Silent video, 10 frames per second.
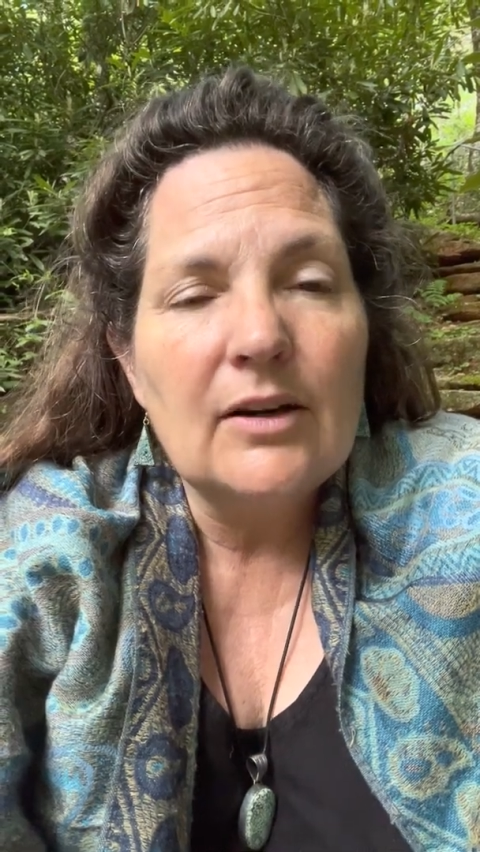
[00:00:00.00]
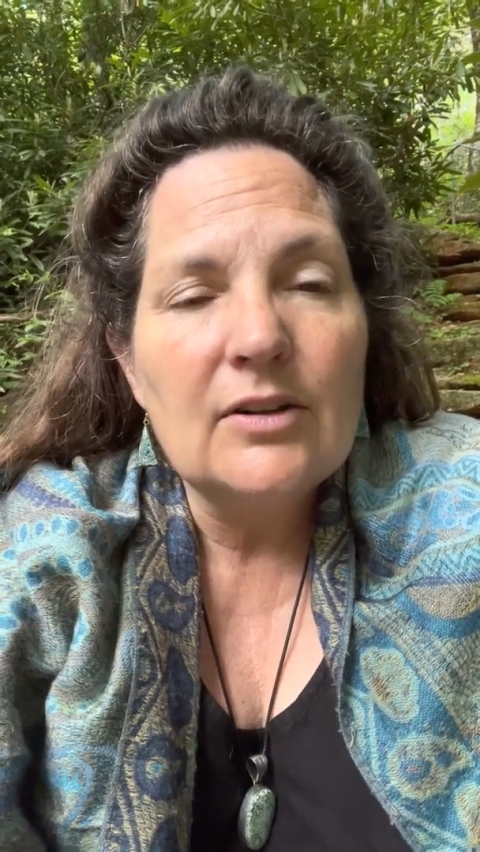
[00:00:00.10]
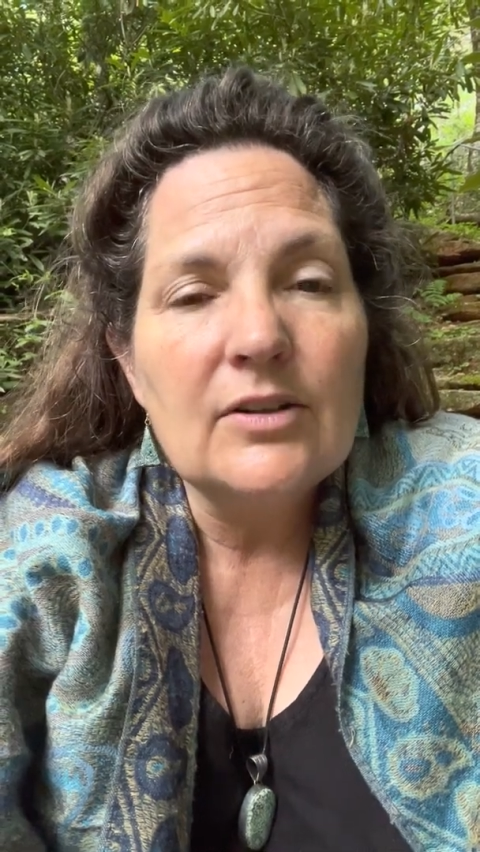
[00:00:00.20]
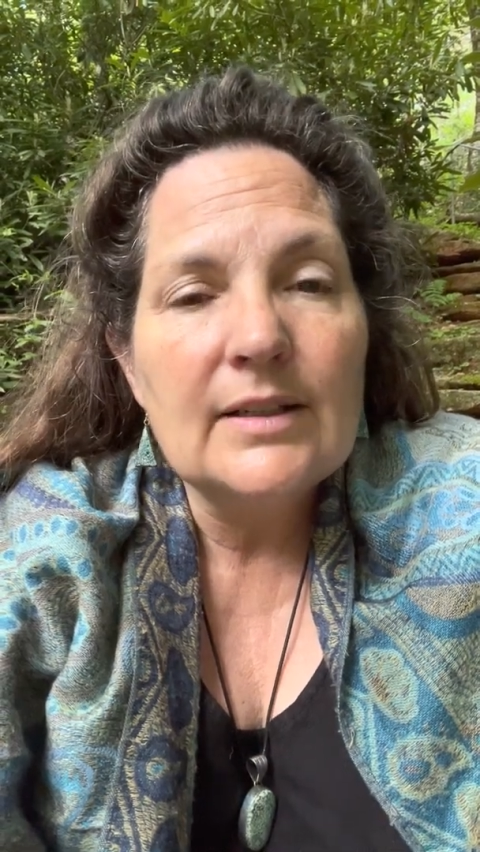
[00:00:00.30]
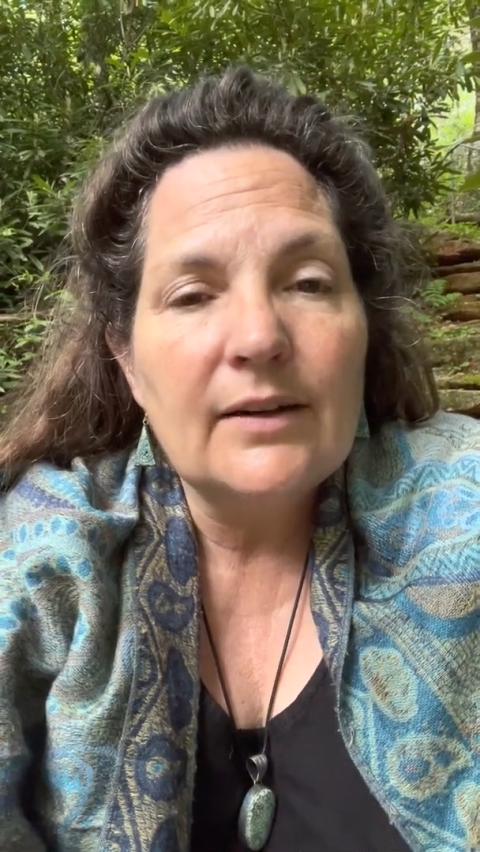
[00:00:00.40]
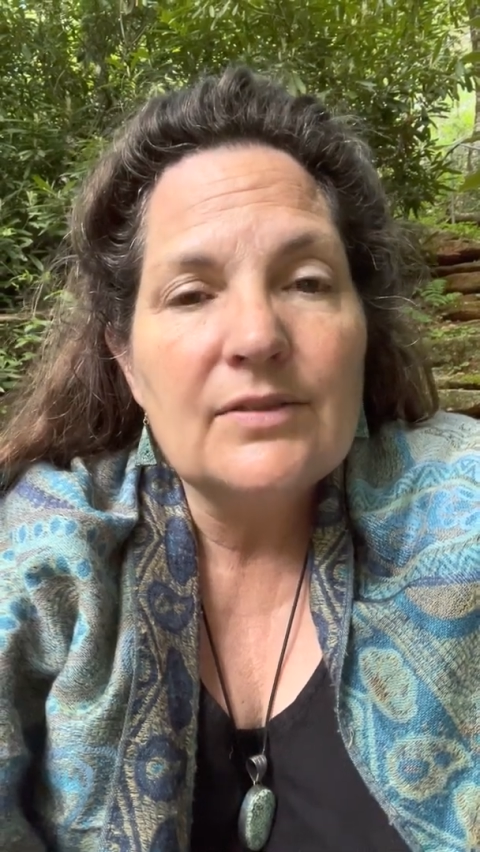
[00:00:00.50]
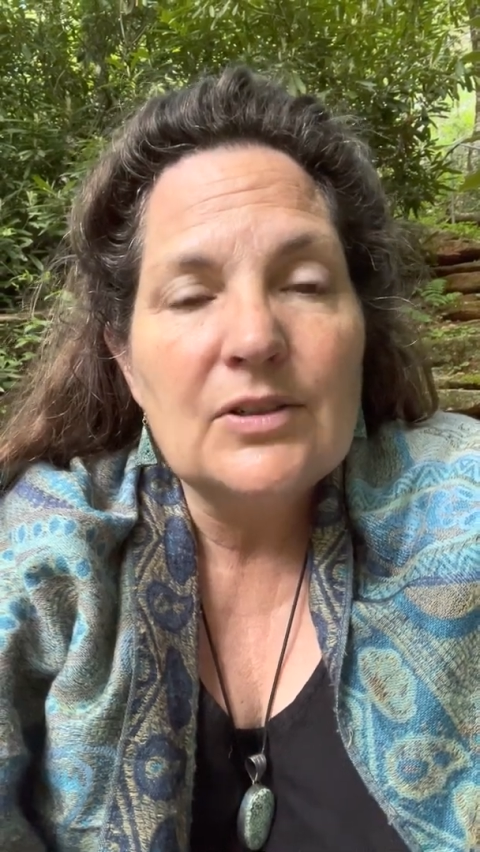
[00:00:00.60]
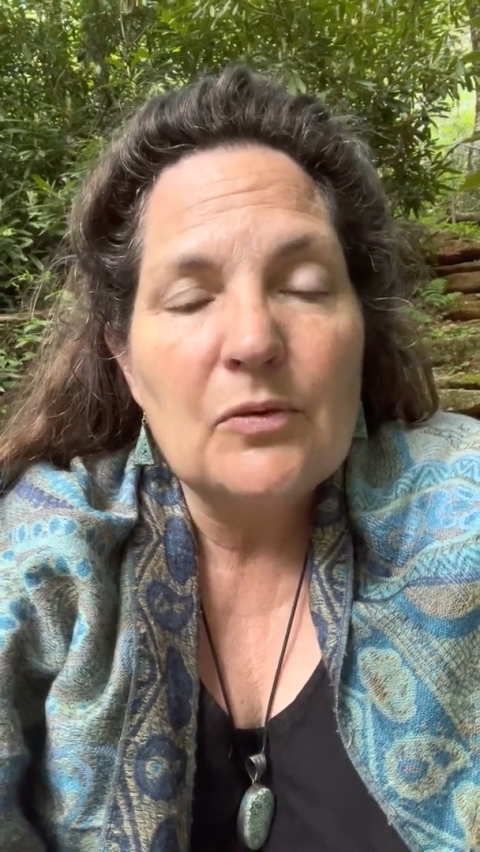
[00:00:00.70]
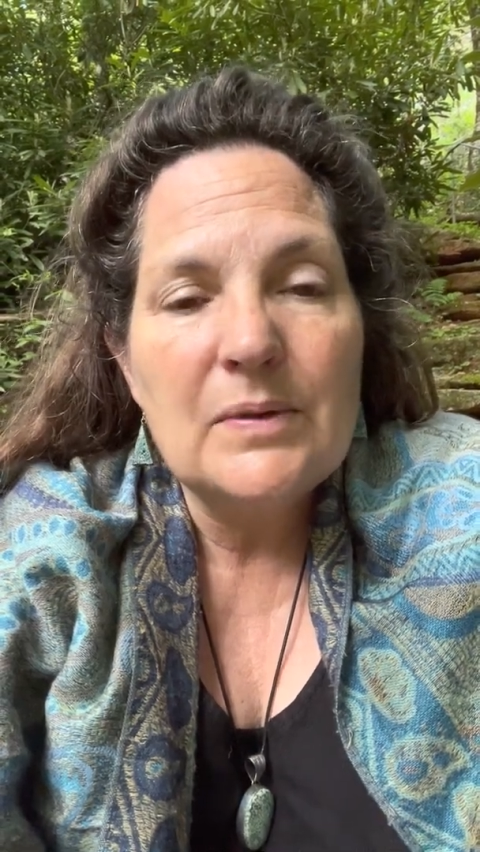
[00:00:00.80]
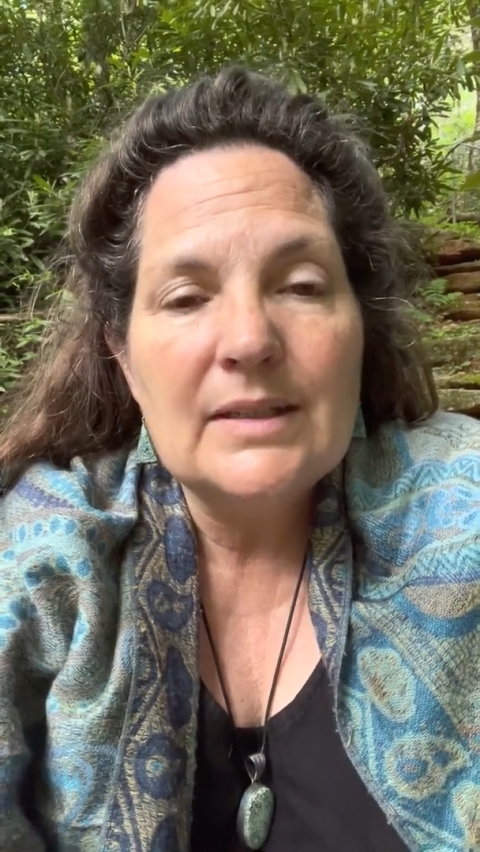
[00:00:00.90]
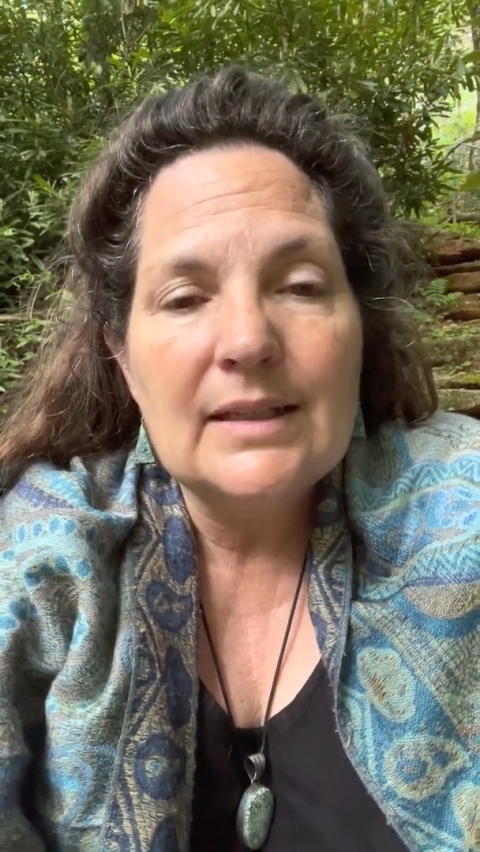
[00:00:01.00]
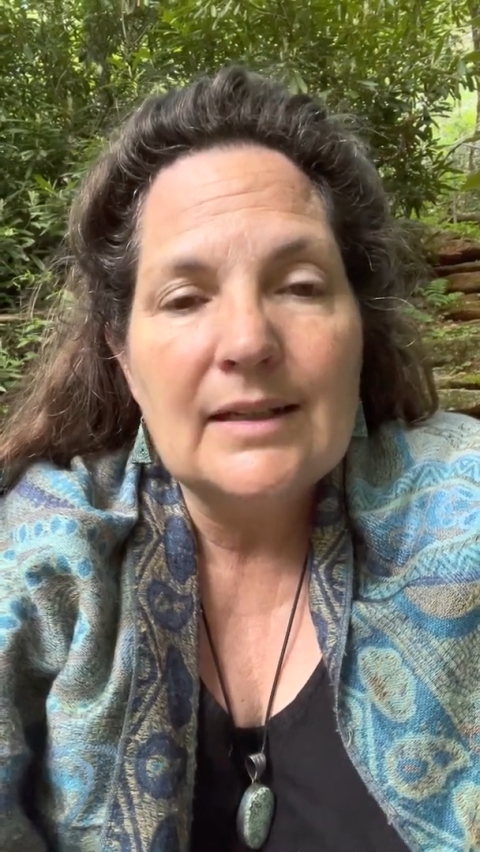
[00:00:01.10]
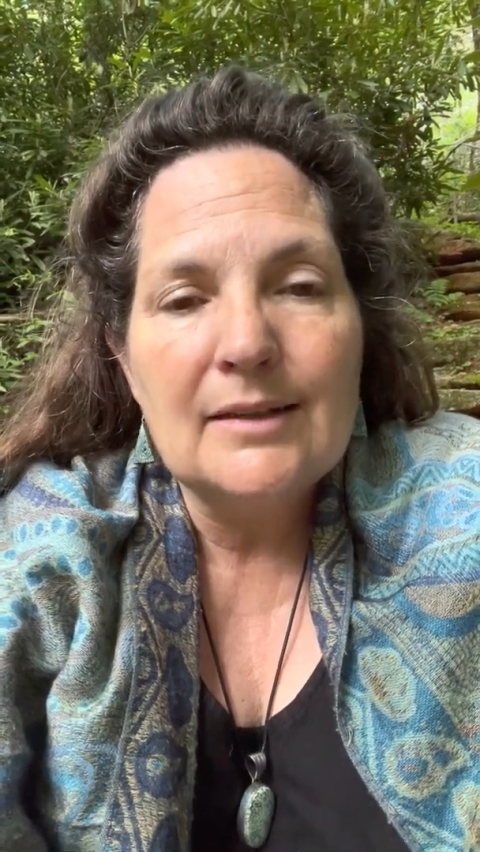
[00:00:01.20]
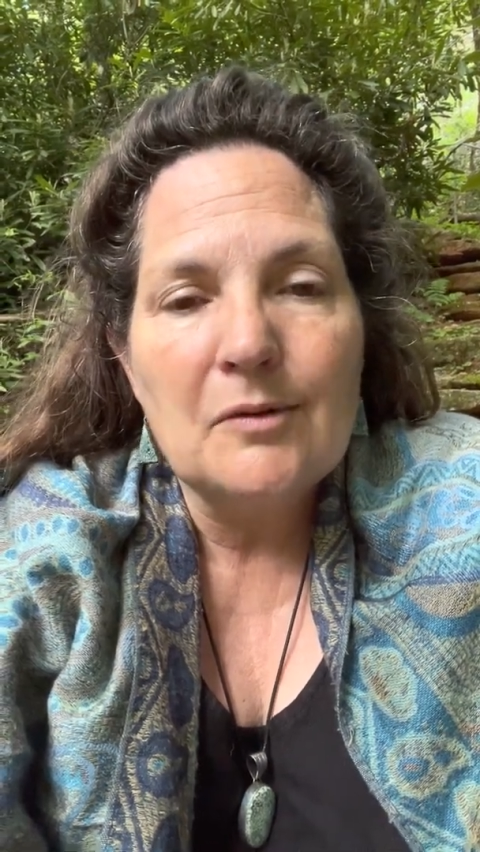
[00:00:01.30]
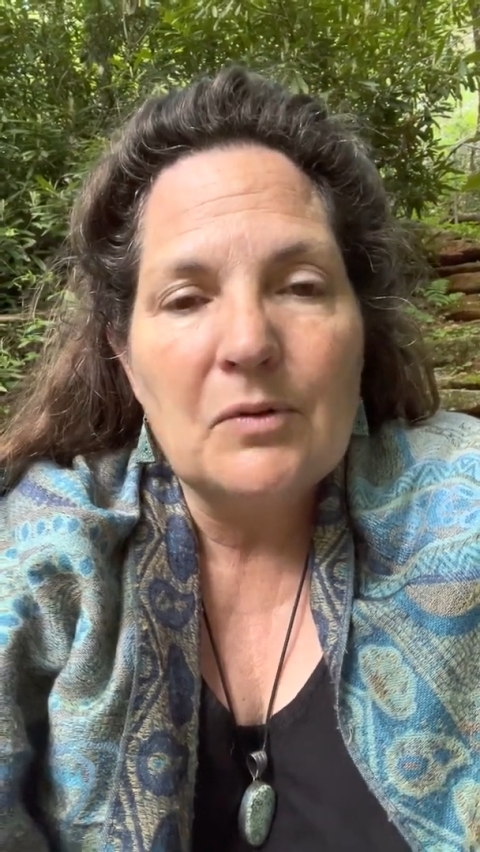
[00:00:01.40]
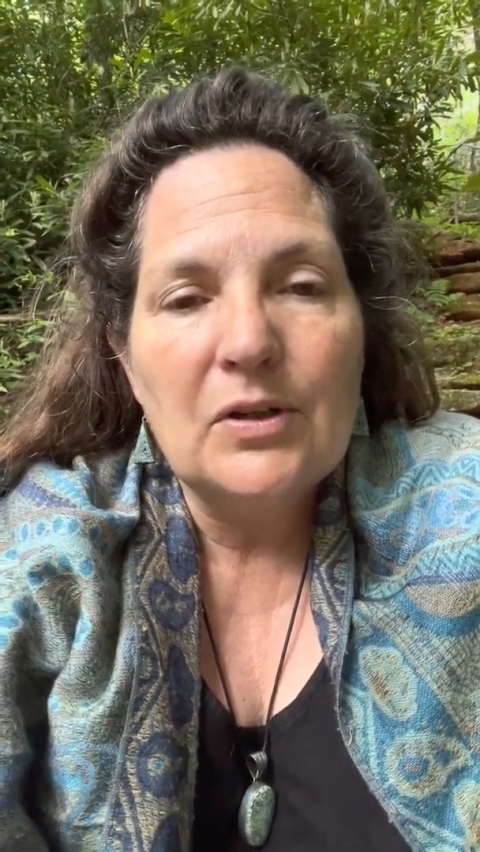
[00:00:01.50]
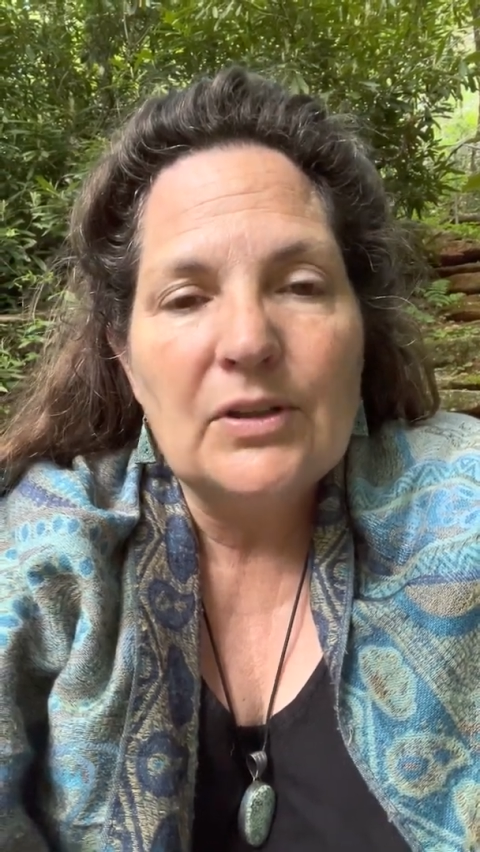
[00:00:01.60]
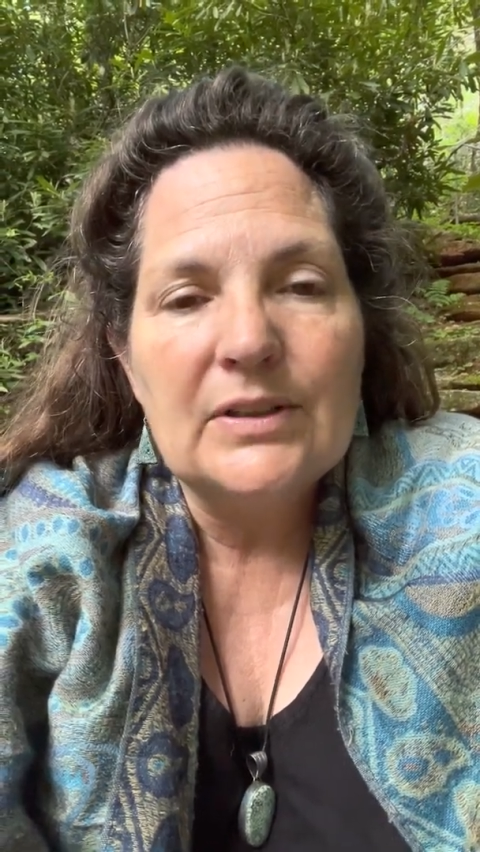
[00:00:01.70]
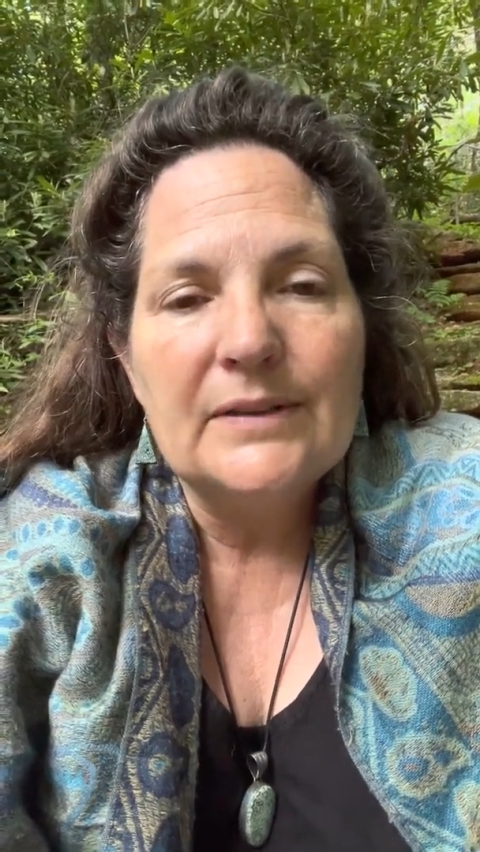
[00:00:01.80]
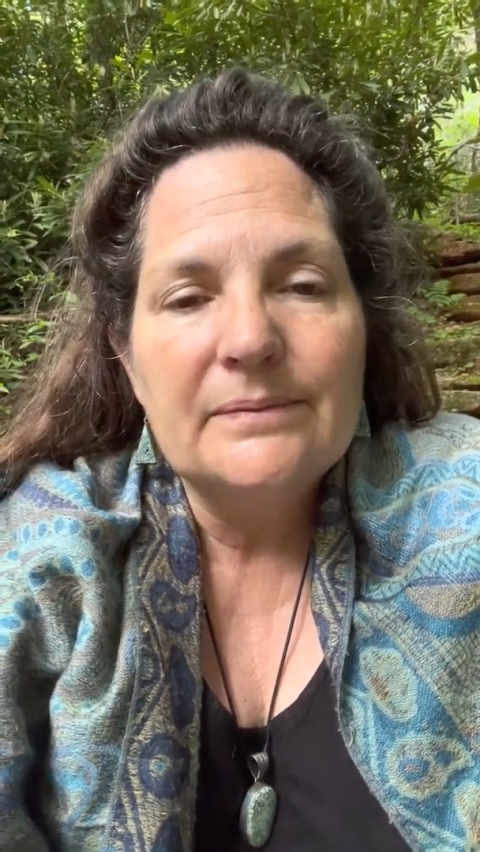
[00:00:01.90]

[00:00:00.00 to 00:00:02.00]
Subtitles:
ourselves so busy in the world.